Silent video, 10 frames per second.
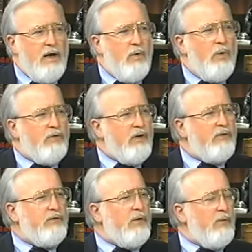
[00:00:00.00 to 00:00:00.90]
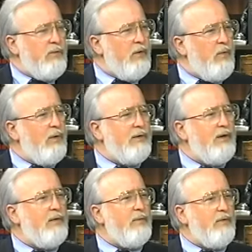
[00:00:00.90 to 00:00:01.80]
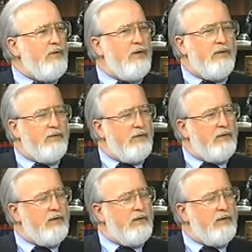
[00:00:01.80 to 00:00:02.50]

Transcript: We just don't know what the image is.